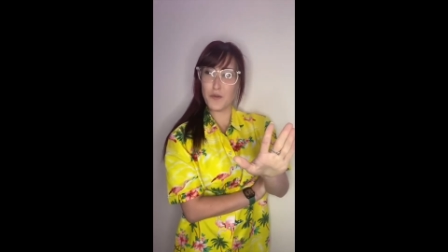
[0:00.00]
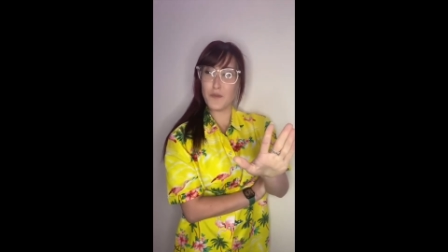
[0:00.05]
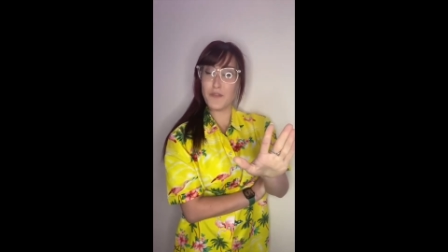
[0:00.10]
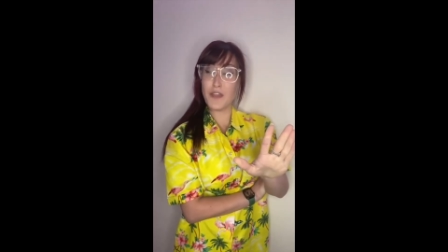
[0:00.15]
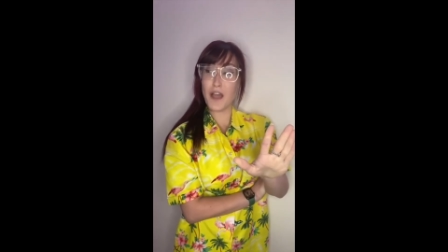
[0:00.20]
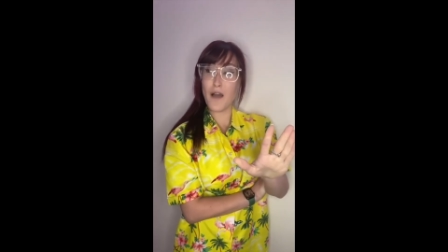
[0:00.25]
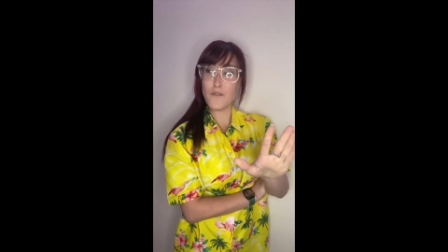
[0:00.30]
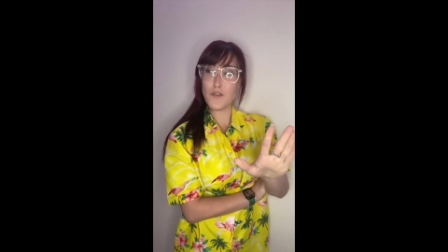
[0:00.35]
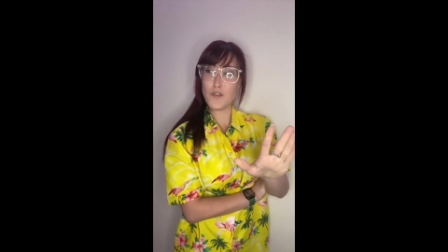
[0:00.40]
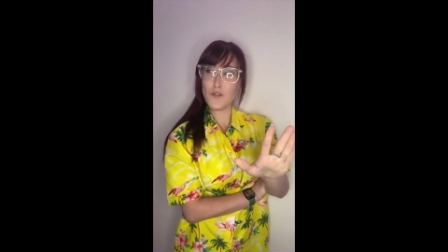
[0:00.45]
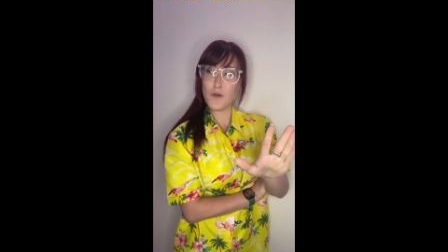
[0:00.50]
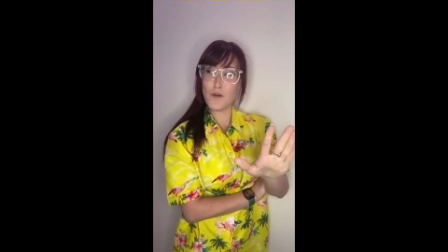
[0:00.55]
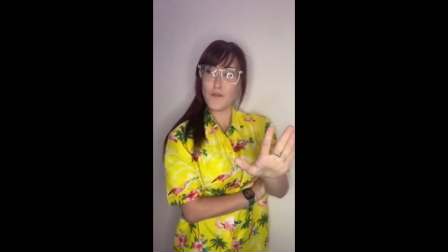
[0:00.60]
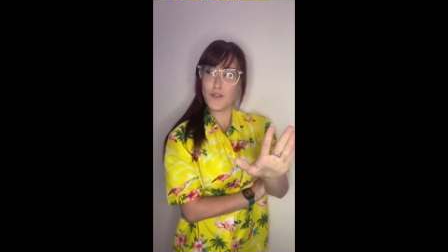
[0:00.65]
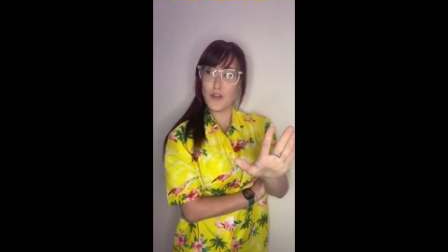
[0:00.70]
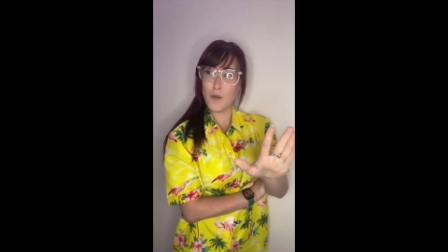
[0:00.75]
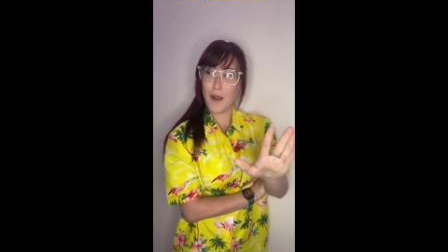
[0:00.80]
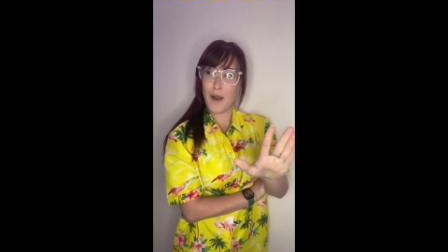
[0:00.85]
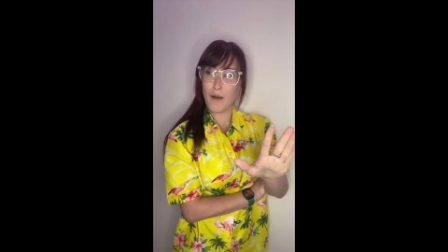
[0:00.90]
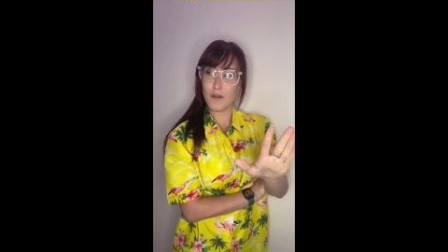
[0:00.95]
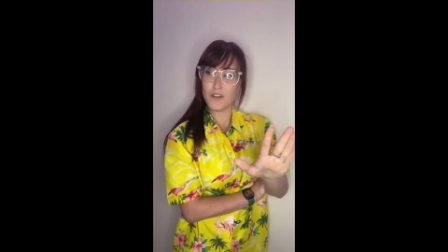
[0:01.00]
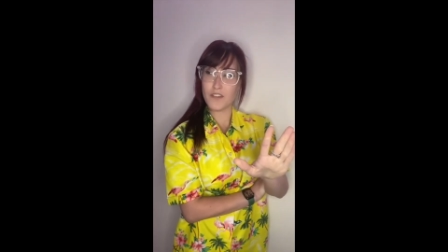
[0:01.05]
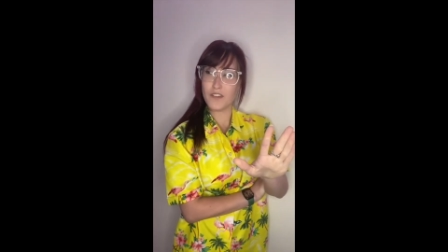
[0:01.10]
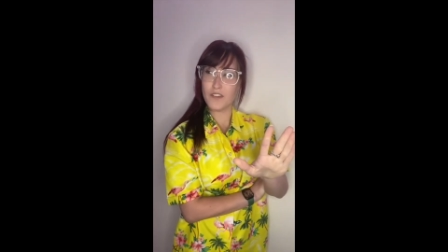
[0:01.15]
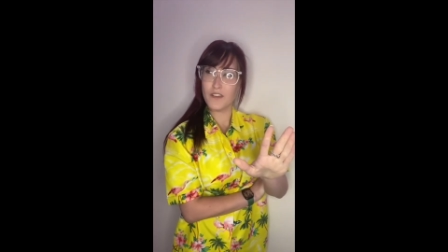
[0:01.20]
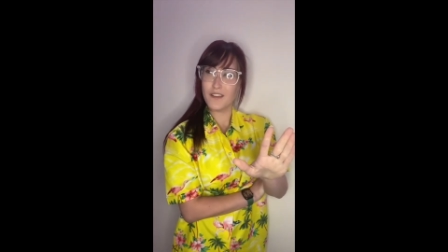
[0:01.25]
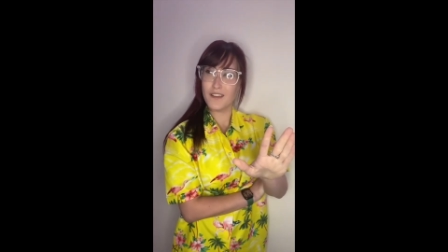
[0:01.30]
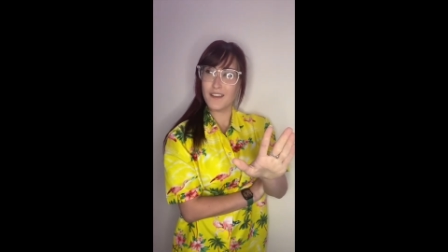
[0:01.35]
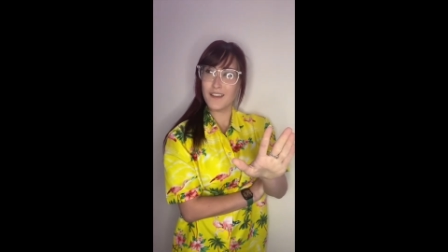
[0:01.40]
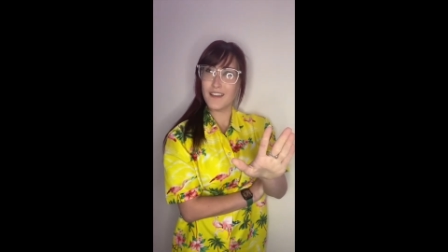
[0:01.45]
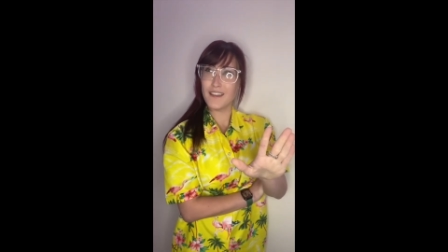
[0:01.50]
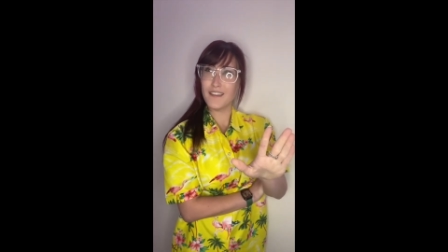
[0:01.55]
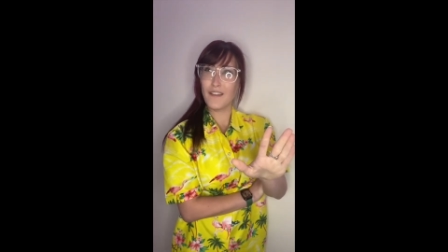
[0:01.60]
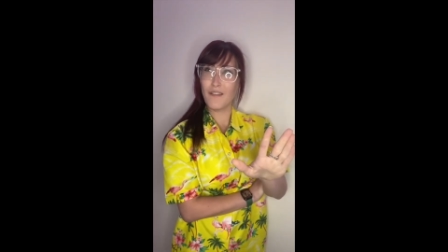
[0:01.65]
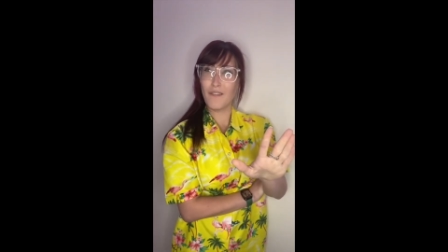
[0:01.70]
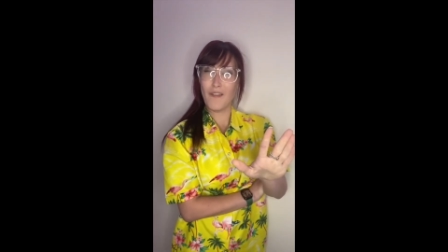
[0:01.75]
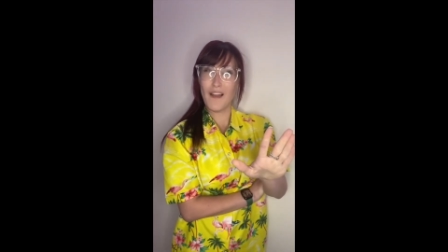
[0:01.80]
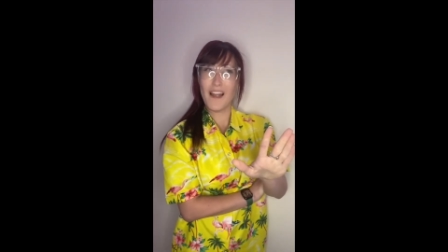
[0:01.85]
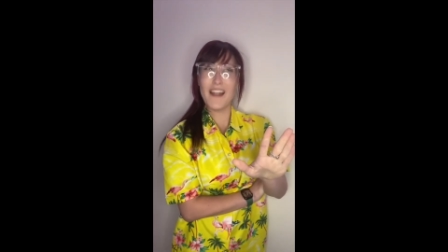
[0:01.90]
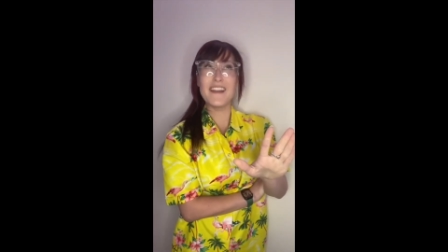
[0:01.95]
in the office for a few hours. And
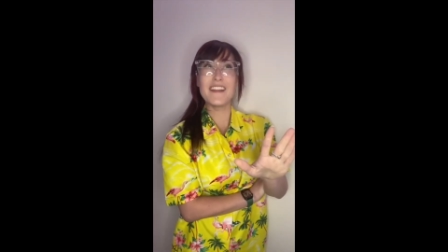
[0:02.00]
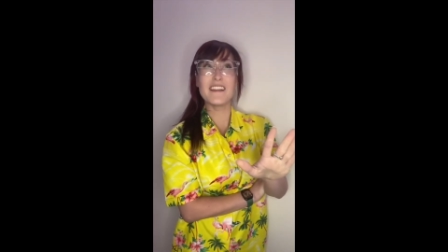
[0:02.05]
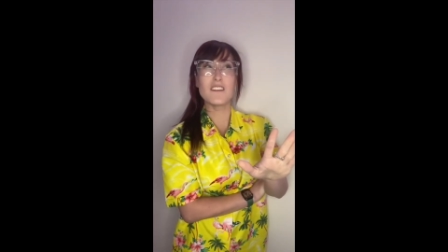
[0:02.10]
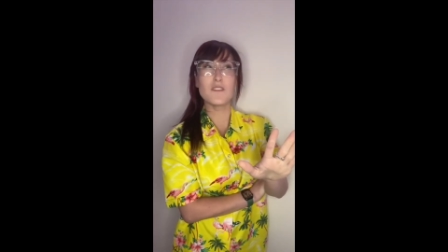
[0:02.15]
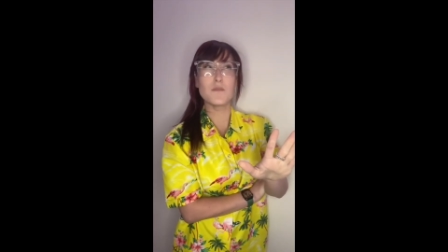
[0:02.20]
the lighting is